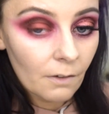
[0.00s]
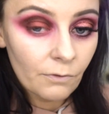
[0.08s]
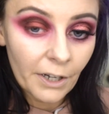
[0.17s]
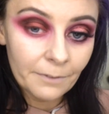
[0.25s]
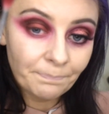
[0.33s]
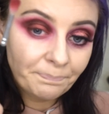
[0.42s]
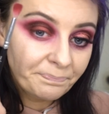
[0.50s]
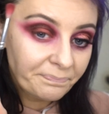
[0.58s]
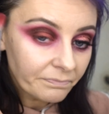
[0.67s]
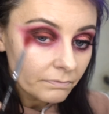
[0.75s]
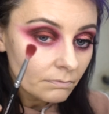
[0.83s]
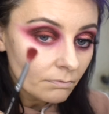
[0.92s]
Right,
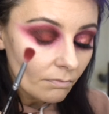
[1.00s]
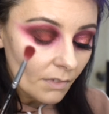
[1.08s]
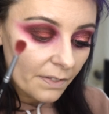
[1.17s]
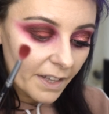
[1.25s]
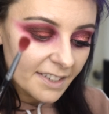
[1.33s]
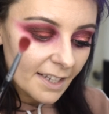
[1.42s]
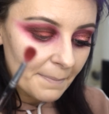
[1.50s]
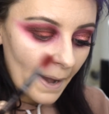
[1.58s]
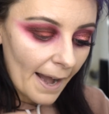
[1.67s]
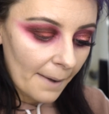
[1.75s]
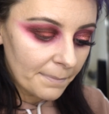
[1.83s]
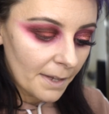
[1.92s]
this time
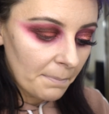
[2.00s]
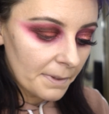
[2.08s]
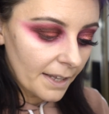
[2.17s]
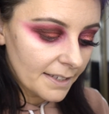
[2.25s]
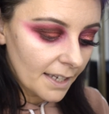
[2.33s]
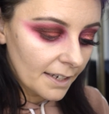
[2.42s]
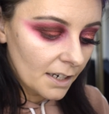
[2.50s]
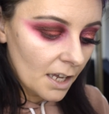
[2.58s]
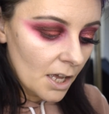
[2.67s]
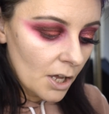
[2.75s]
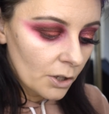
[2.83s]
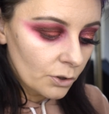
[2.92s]
I am dipping this in
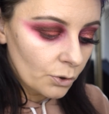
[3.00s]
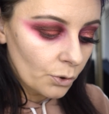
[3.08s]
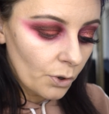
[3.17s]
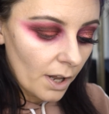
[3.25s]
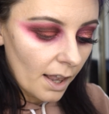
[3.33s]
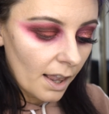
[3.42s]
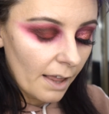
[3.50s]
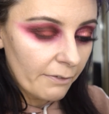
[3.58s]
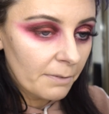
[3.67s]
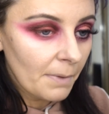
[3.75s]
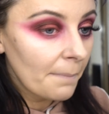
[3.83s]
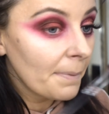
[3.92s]
to
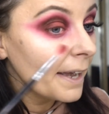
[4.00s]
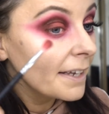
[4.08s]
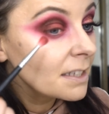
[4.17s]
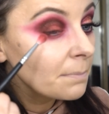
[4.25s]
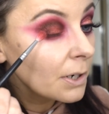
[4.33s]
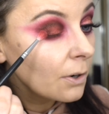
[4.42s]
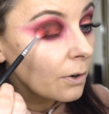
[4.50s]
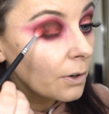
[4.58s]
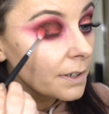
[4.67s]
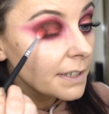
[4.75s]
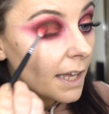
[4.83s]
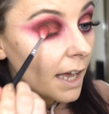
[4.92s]
Living My Best,
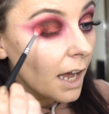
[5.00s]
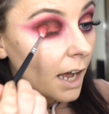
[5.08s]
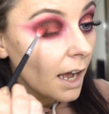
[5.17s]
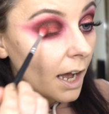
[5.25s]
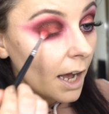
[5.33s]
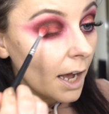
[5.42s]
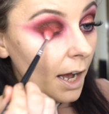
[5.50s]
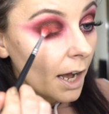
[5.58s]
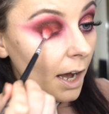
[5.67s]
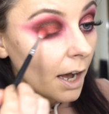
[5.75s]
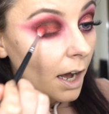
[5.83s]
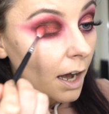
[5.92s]
because
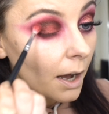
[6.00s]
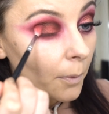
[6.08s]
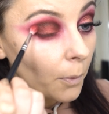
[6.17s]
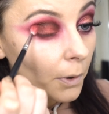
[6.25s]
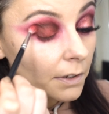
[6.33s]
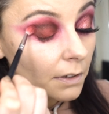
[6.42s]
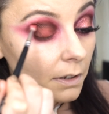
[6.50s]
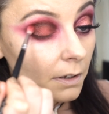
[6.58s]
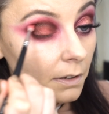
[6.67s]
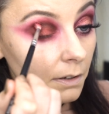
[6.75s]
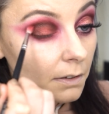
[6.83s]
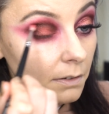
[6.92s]
I want
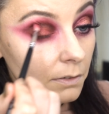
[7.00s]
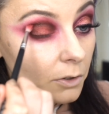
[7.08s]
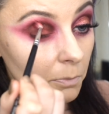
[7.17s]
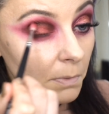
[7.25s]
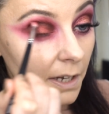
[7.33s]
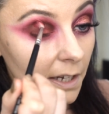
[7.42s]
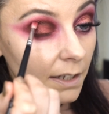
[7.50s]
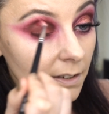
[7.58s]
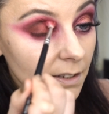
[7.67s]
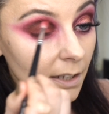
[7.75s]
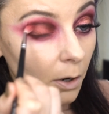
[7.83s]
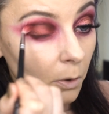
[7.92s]
to make it
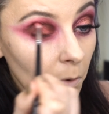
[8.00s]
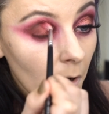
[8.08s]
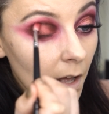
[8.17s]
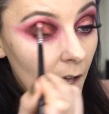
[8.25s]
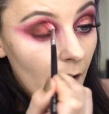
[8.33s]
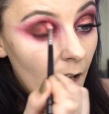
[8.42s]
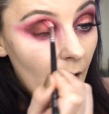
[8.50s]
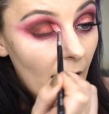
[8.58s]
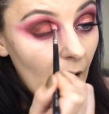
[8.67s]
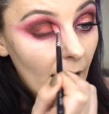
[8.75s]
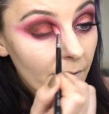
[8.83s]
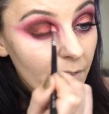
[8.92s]
still
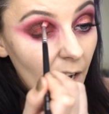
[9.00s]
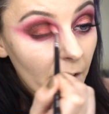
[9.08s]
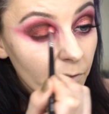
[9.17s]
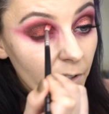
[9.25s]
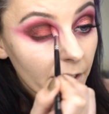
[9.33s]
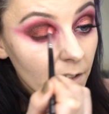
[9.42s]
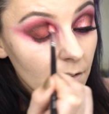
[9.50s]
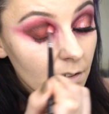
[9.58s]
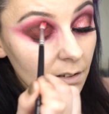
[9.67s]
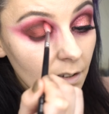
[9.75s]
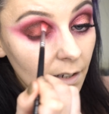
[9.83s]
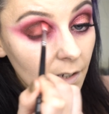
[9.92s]
have that red
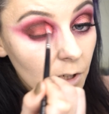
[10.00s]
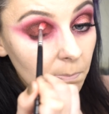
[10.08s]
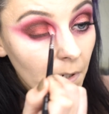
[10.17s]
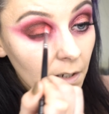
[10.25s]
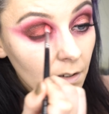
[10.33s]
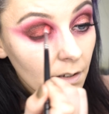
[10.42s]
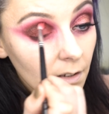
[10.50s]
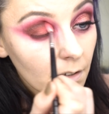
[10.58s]
slash pink.